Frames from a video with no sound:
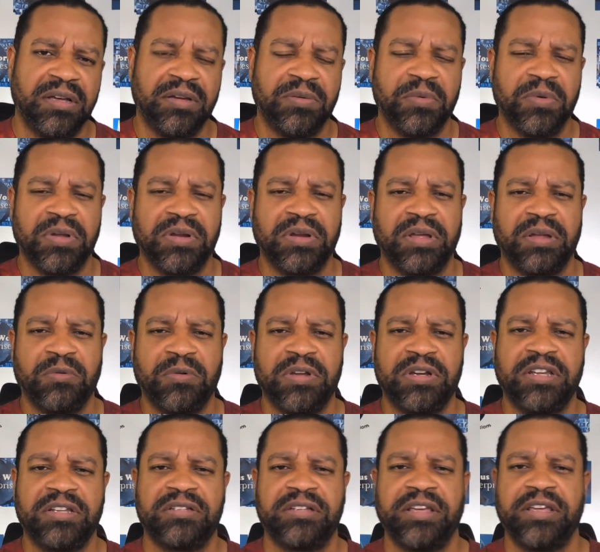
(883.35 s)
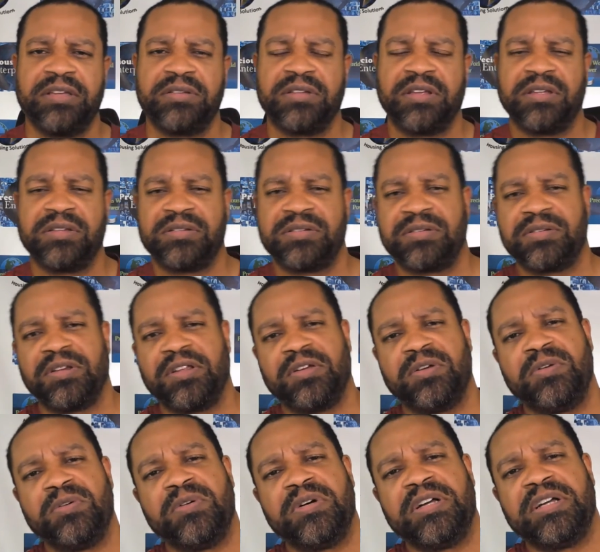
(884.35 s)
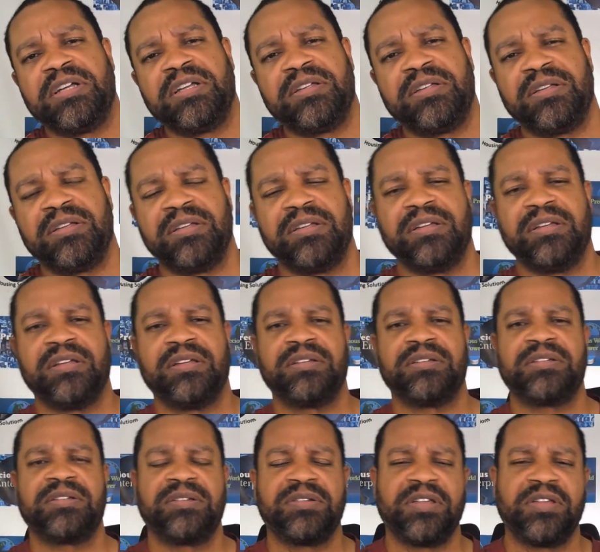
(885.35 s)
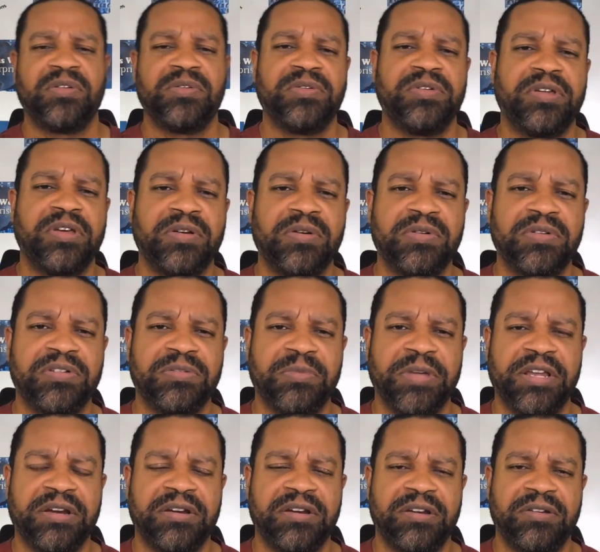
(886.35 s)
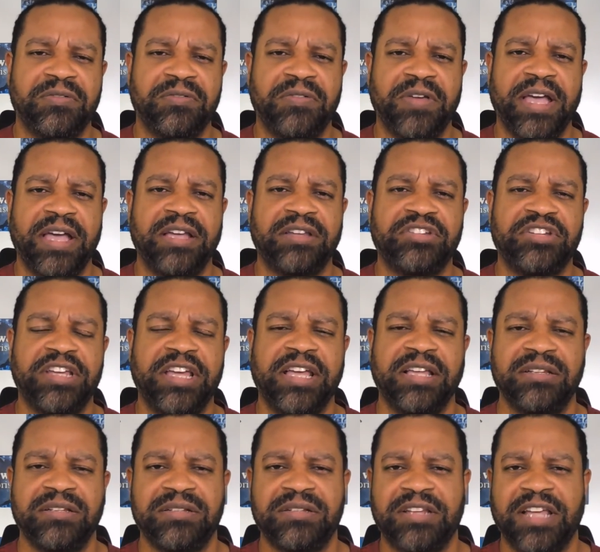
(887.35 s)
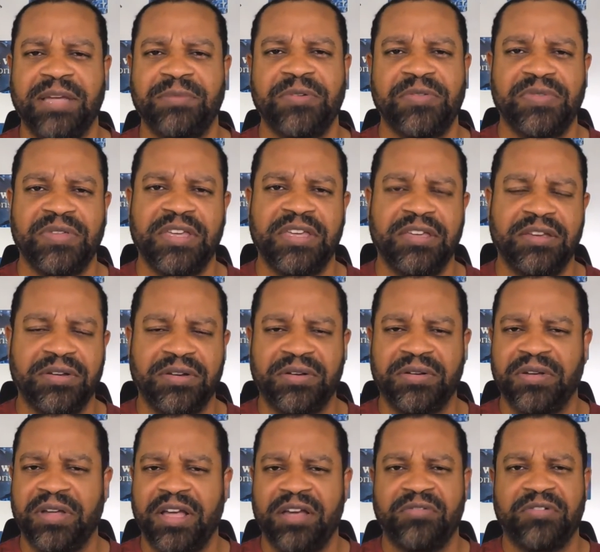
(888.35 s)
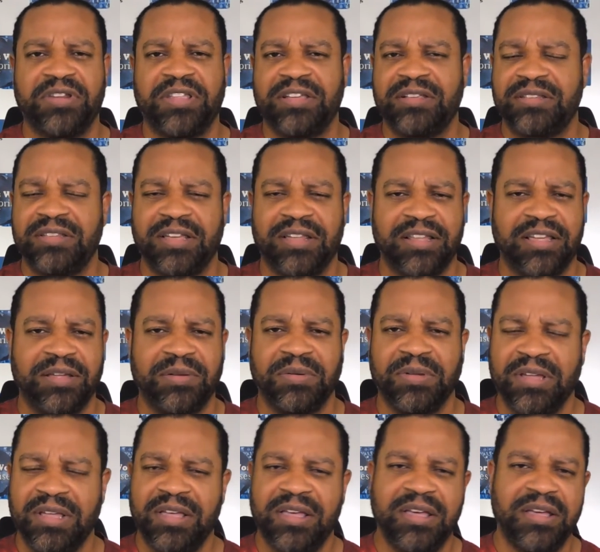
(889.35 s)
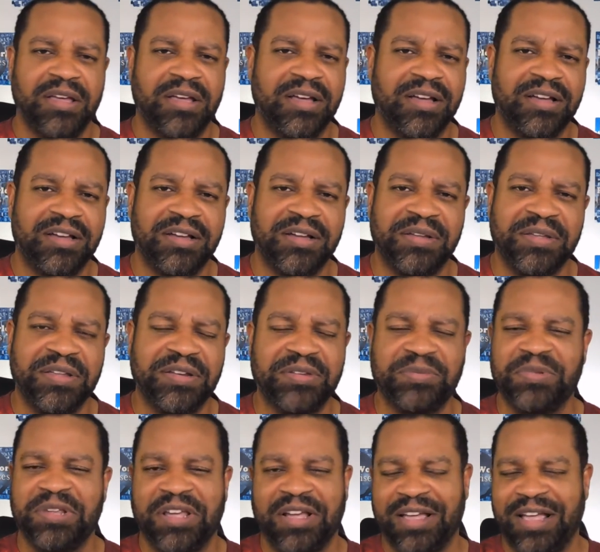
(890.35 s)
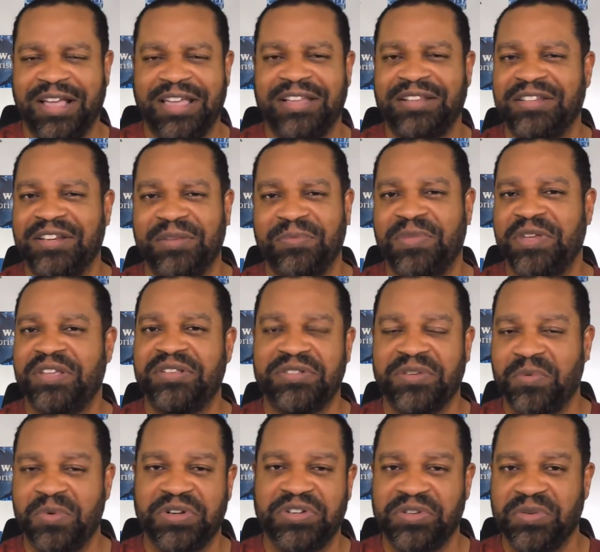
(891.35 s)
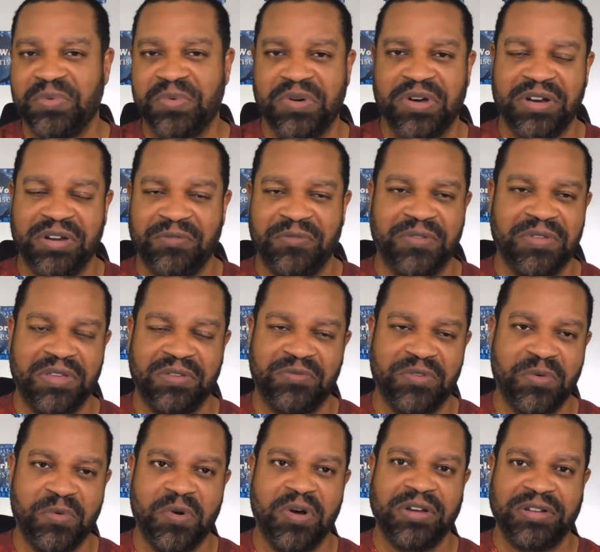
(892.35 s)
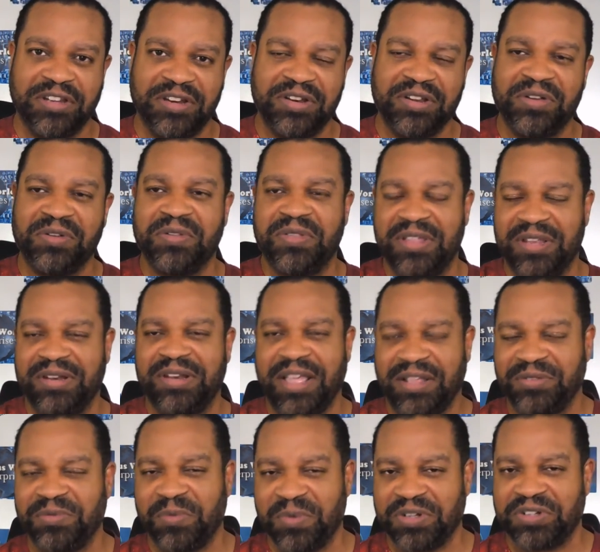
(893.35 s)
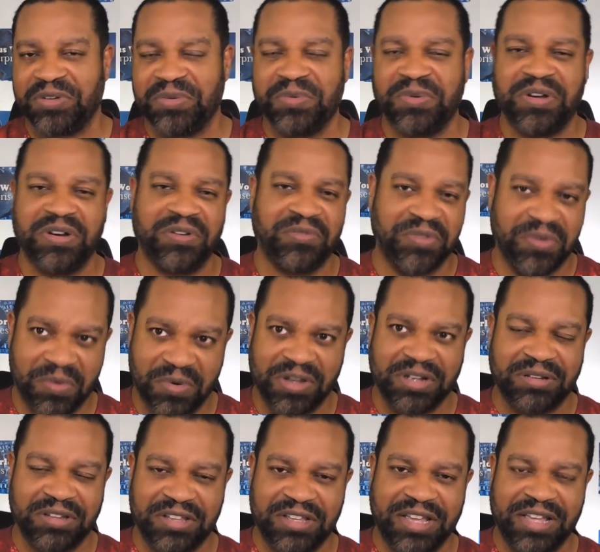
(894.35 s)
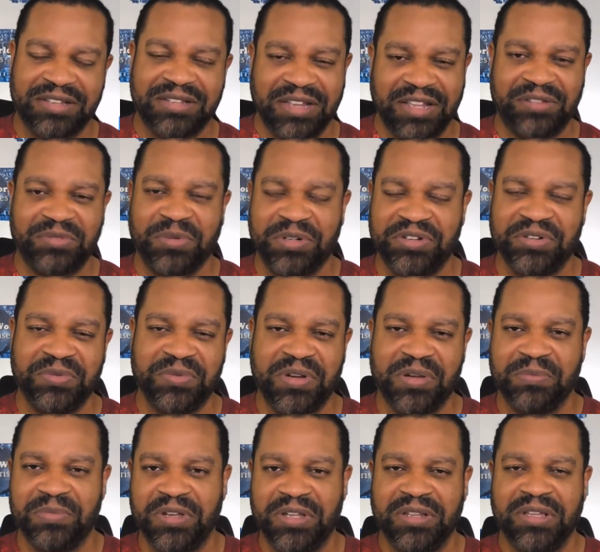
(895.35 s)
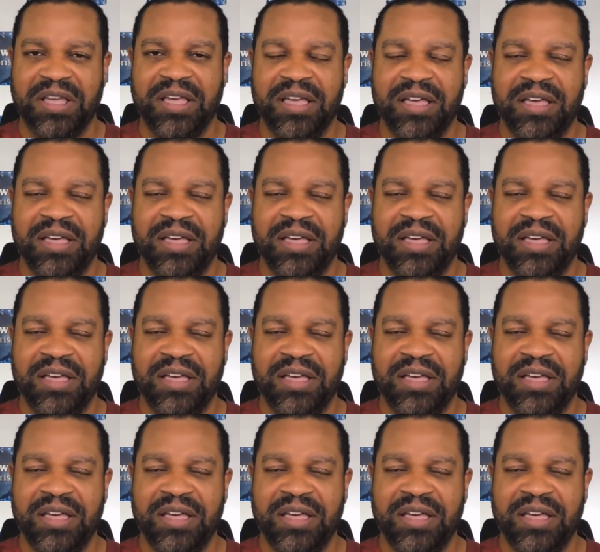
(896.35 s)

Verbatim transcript: what what they say, a, a slow, uh, a slow no is better than a fast yes type of thing, or however they say that. Uh, it, I guess it depends on what you want. If, if you want the no, then that's what you want. If you want the yes, that's what you want. But